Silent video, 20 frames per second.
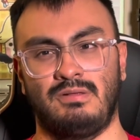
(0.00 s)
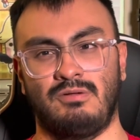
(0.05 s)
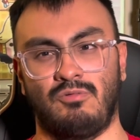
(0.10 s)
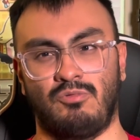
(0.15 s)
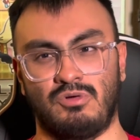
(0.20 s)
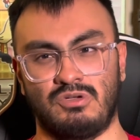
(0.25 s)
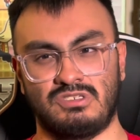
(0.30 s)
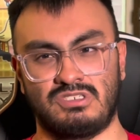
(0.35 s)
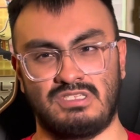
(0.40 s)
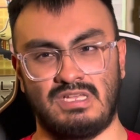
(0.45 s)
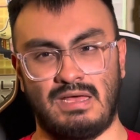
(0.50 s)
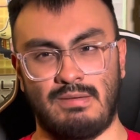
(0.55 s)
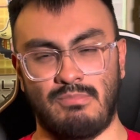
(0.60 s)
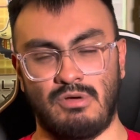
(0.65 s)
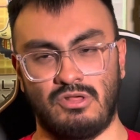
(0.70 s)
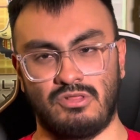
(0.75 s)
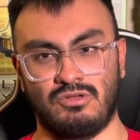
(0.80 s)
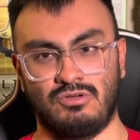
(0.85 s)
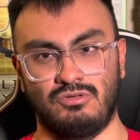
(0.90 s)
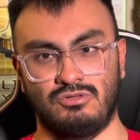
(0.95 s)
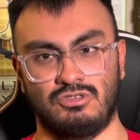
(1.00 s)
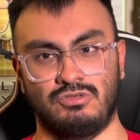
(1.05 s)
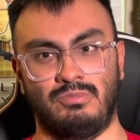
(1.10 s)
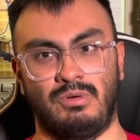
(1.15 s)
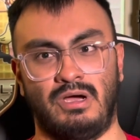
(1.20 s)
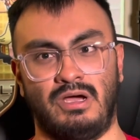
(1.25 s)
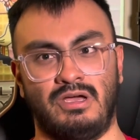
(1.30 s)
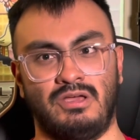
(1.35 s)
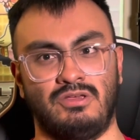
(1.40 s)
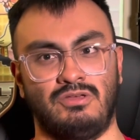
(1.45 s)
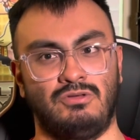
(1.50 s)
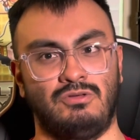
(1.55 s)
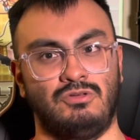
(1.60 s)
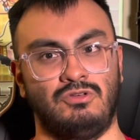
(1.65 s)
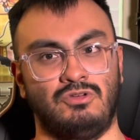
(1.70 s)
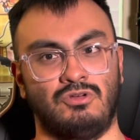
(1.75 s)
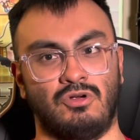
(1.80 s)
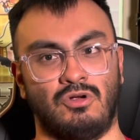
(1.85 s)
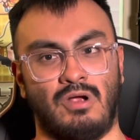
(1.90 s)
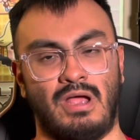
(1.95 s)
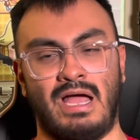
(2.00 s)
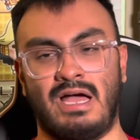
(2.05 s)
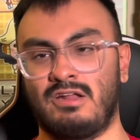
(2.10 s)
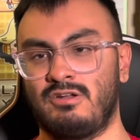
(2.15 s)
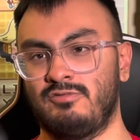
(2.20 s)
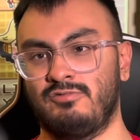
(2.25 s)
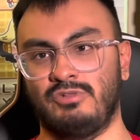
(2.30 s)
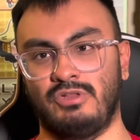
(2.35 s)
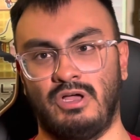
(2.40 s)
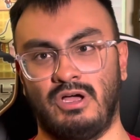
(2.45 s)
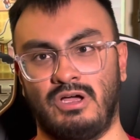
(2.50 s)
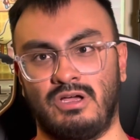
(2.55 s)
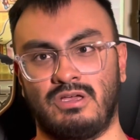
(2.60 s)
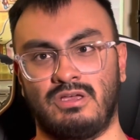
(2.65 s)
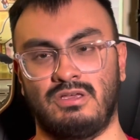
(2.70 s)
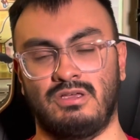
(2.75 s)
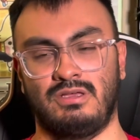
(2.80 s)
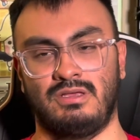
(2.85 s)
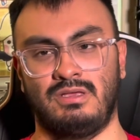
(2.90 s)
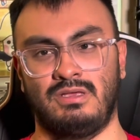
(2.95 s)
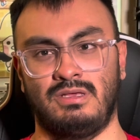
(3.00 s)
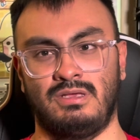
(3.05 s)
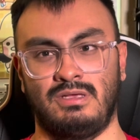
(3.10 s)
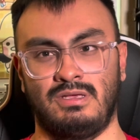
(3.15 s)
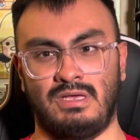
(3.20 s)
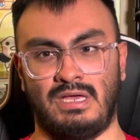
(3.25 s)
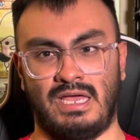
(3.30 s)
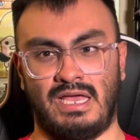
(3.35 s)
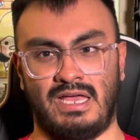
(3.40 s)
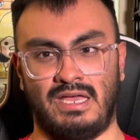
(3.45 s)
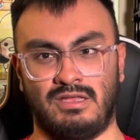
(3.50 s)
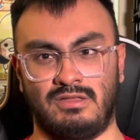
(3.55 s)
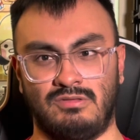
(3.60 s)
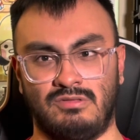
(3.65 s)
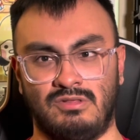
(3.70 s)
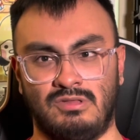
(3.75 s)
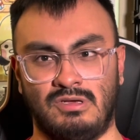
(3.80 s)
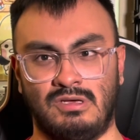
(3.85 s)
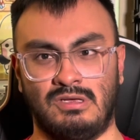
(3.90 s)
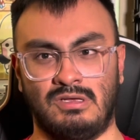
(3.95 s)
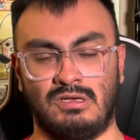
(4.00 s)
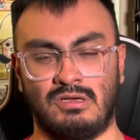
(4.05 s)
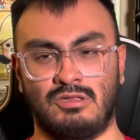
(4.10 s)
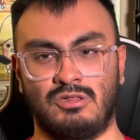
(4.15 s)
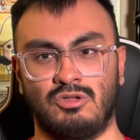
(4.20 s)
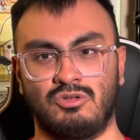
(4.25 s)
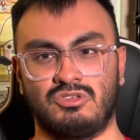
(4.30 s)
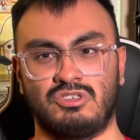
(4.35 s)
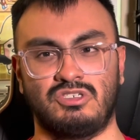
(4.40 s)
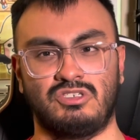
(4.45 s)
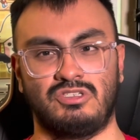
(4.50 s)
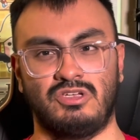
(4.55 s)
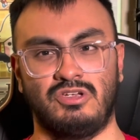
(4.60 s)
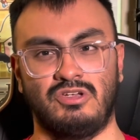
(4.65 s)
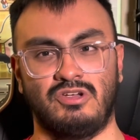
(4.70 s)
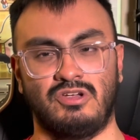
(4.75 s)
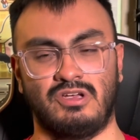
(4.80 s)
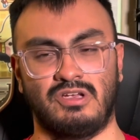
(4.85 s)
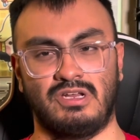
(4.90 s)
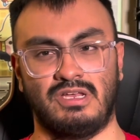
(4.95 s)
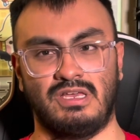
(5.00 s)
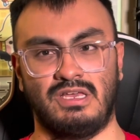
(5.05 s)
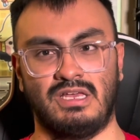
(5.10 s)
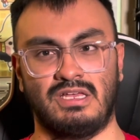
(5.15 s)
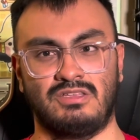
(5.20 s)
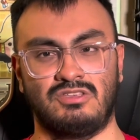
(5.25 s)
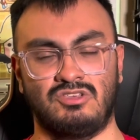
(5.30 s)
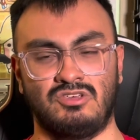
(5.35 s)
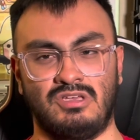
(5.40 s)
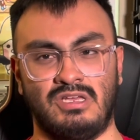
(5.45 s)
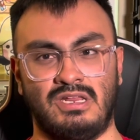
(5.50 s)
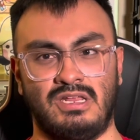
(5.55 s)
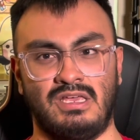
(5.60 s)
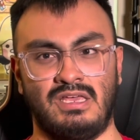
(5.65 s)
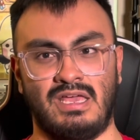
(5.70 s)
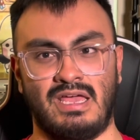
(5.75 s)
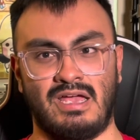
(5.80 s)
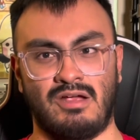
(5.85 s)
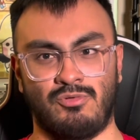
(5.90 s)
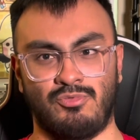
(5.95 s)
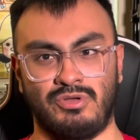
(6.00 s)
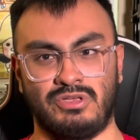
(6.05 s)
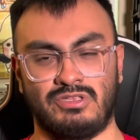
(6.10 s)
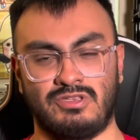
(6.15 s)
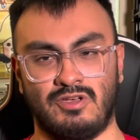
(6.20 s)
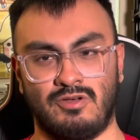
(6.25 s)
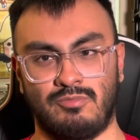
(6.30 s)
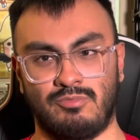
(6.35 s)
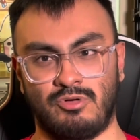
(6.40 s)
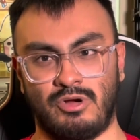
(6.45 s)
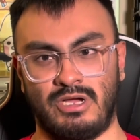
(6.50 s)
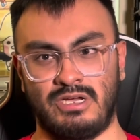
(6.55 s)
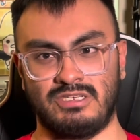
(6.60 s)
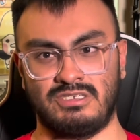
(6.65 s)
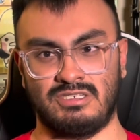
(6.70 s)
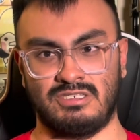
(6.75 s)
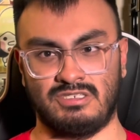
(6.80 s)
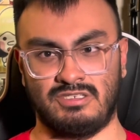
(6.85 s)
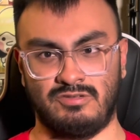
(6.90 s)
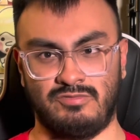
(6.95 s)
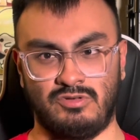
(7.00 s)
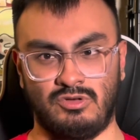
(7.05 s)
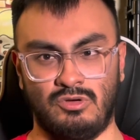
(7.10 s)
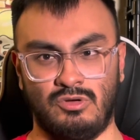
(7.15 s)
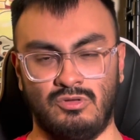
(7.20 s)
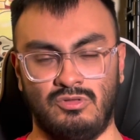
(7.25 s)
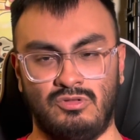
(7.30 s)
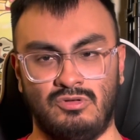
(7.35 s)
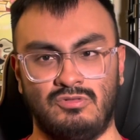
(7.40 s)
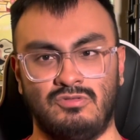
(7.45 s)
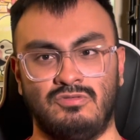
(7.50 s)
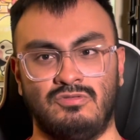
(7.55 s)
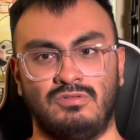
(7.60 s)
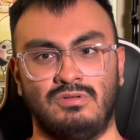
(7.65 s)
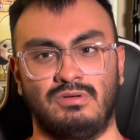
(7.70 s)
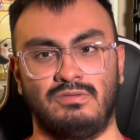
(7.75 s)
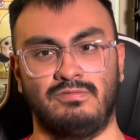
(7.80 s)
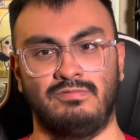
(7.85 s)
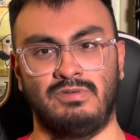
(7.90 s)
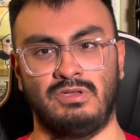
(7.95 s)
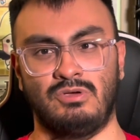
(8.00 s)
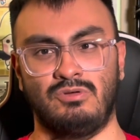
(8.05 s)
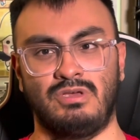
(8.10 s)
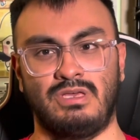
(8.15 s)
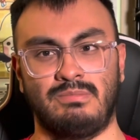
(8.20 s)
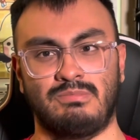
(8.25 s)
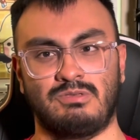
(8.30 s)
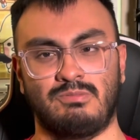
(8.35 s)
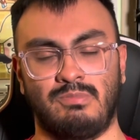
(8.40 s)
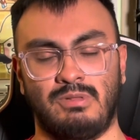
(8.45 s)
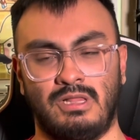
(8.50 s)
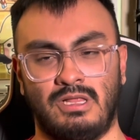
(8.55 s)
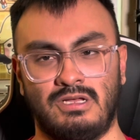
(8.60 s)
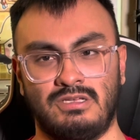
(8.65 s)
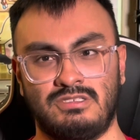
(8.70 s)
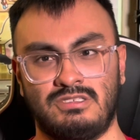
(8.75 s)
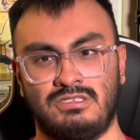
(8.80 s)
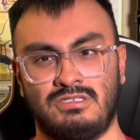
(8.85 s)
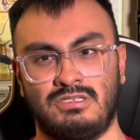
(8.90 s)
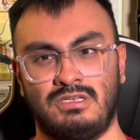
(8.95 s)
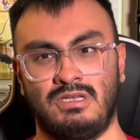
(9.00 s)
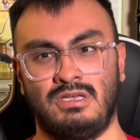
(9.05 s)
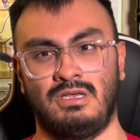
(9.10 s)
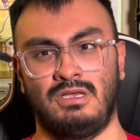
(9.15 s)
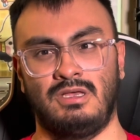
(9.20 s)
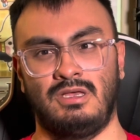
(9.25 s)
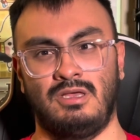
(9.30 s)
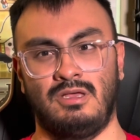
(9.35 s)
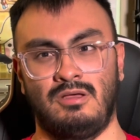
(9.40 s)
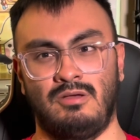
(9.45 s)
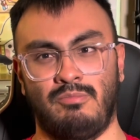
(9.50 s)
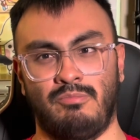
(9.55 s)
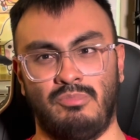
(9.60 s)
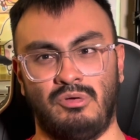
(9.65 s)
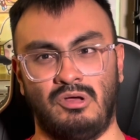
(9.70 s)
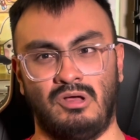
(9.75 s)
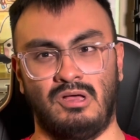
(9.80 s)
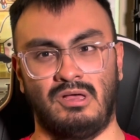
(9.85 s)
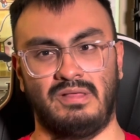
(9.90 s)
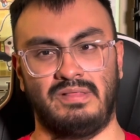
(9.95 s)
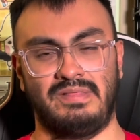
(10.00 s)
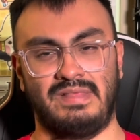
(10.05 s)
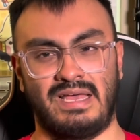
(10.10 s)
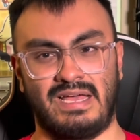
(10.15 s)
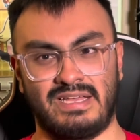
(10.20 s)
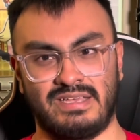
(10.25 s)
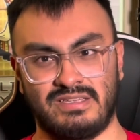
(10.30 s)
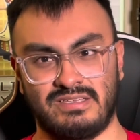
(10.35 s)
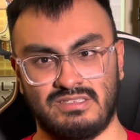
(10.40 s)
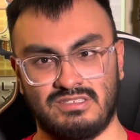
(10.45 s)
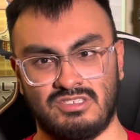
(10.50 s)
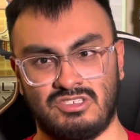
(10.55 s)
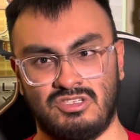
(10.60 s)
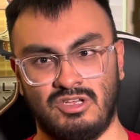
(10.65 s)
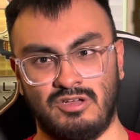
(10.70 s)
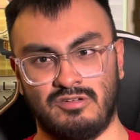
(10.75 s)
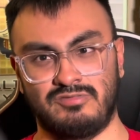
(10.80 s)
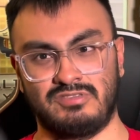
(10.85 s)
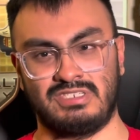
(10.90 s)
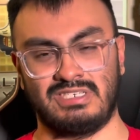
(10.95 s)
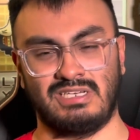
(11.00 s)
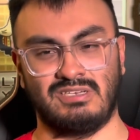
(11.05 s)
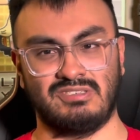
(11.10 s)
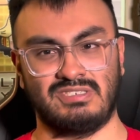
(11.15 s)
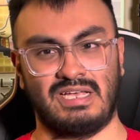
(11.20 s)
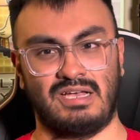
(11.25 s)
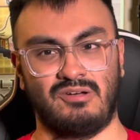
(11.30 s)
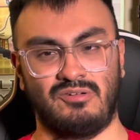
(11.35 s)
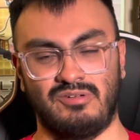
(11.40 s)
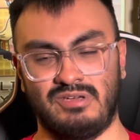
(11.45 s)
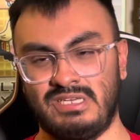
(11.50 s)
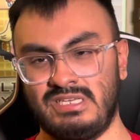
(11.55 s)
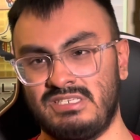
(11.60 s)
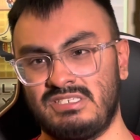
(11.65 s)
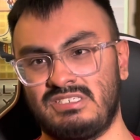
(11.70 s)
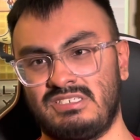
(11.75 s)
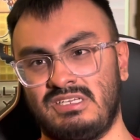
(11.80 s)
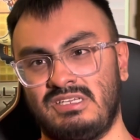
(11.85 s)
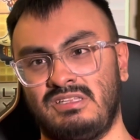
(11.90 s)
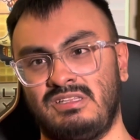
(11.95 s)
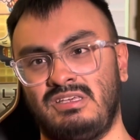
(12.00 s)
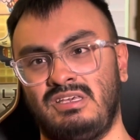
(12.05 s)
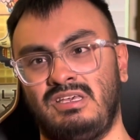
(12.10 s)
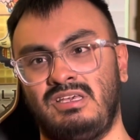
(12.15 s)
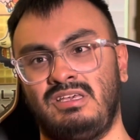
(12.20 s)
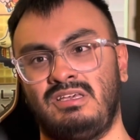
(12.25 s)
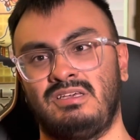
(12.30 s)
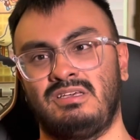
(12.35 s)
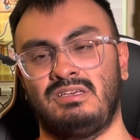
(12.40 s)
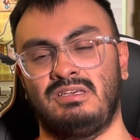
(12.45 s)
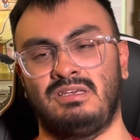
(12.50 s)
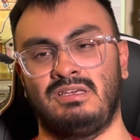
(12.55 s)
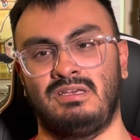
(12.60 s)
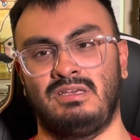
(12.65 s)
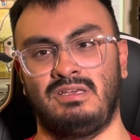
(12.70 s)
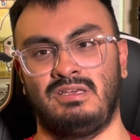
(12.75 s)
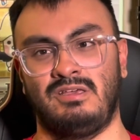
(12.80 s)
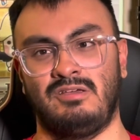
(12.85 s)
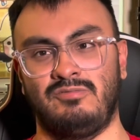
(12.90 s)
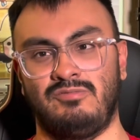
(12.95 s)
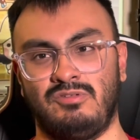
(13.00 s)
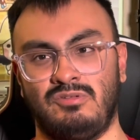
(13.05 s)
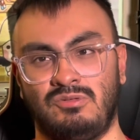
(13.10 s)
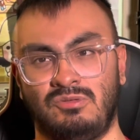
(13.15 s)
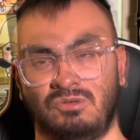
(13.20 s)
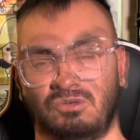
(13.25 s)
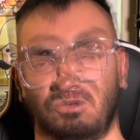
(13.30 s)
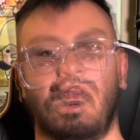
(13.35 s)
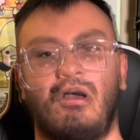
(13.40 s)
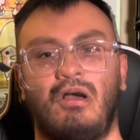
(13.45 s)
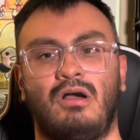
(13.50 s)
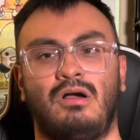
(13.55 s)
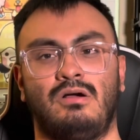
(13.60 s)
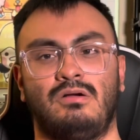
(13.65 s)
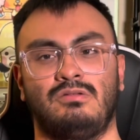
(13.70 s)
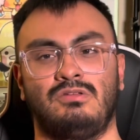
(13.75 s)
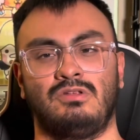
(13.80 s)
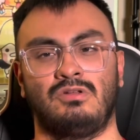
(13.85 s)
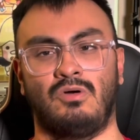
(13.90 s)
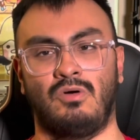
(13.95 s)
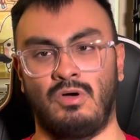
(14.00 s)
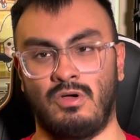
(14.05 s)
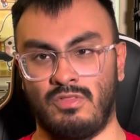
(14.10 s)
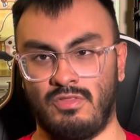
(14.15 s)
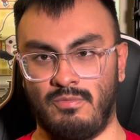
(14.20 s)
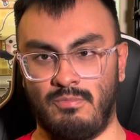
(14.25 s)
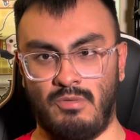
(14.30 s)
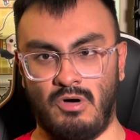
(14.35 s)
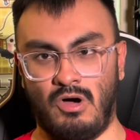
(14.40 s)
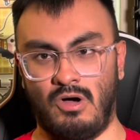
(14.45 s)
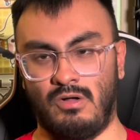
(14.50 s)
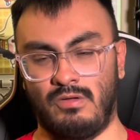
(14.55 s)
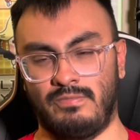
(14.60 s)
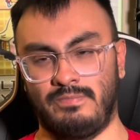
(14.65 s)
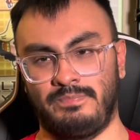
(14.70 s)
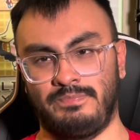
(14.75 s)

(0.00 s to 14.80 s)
once that month goes by, you're out of luck, and the closest thing you're going to get to getting it at retail price is if you go through Video Games Plus, but that stuff sells out instantly if you're not on the ball.